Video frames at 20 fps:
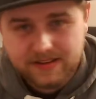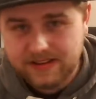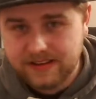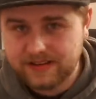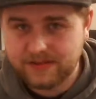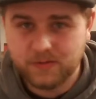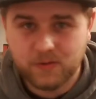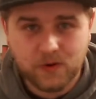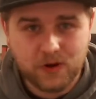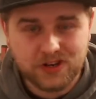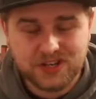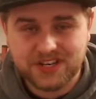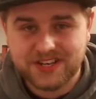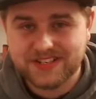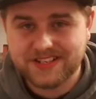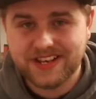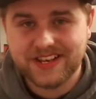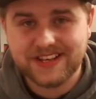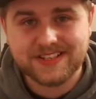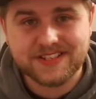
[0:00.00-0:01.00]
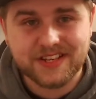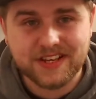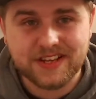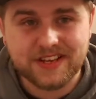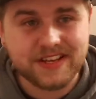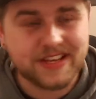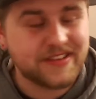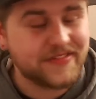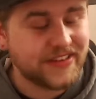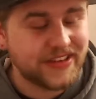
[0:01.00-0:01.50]
watches this that
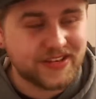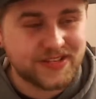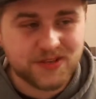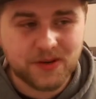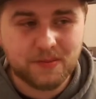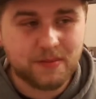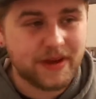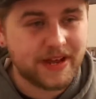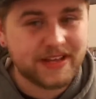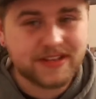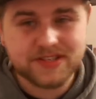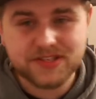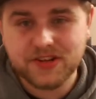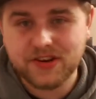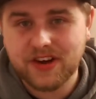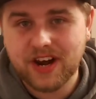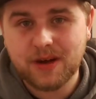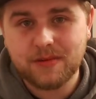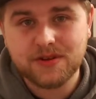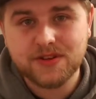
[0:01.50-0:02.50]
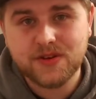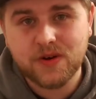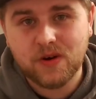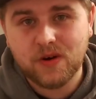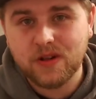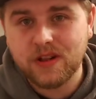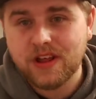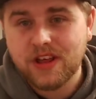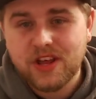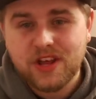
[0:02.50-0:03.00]
is on my Instagram at
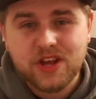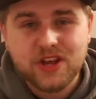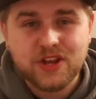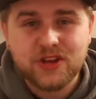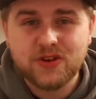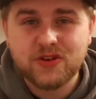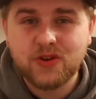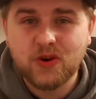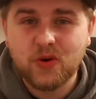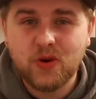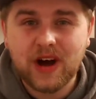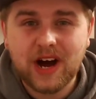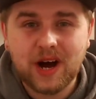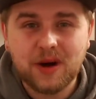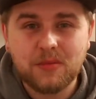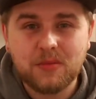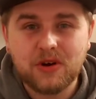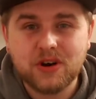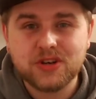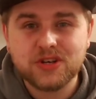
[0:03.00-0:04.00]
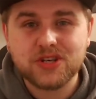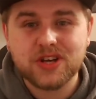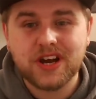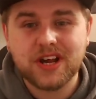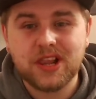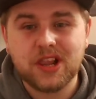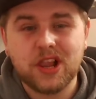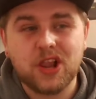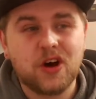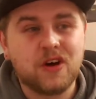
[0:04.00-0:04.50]
all, you know how much I
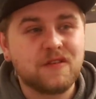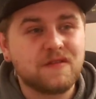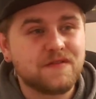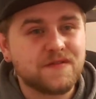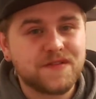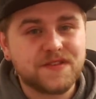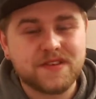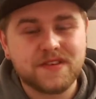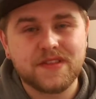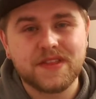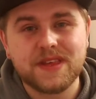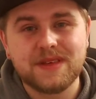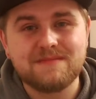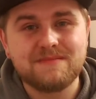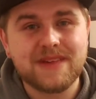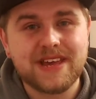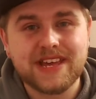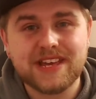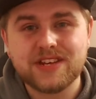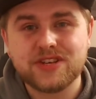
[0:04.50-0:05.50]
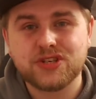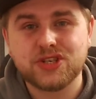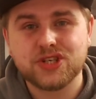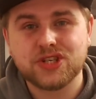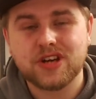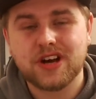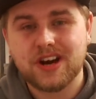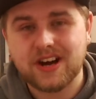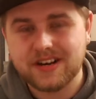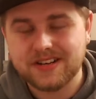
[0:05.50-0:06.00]
loved the Mage
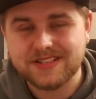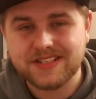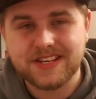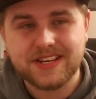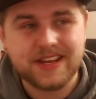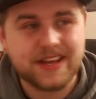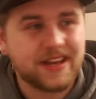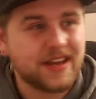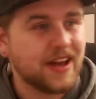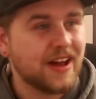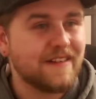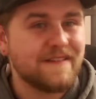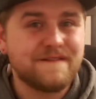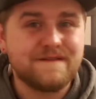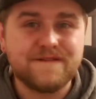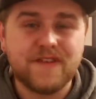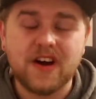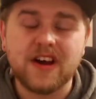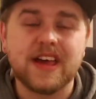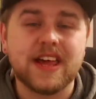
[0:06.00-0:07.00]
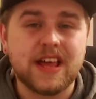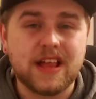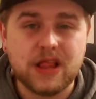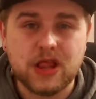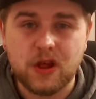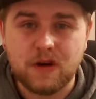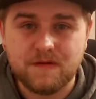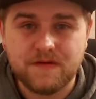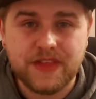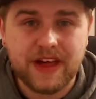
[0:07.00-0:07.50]
Rta. I fucking
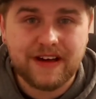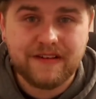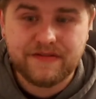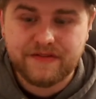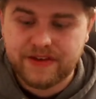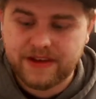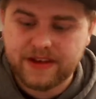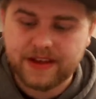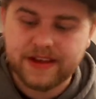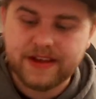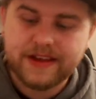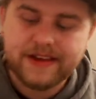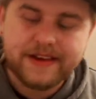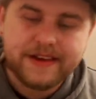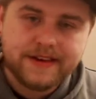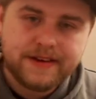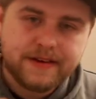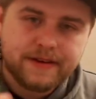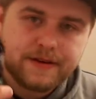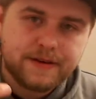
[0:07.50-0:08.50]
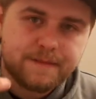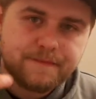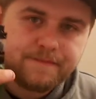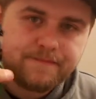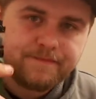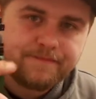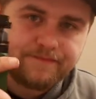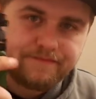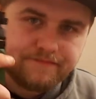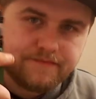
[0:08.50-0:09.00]
loved that thing.
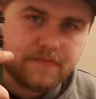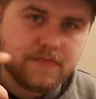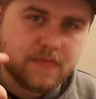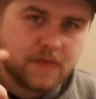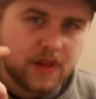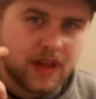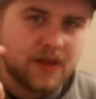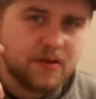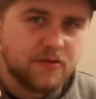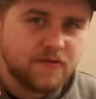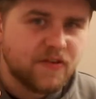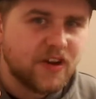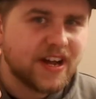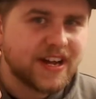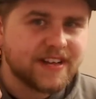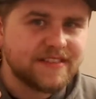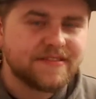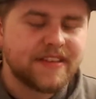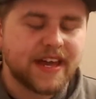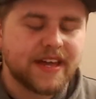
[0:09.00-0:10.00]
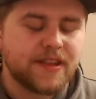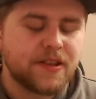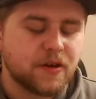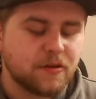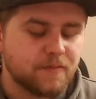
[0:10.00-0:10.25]
And we've got a contender.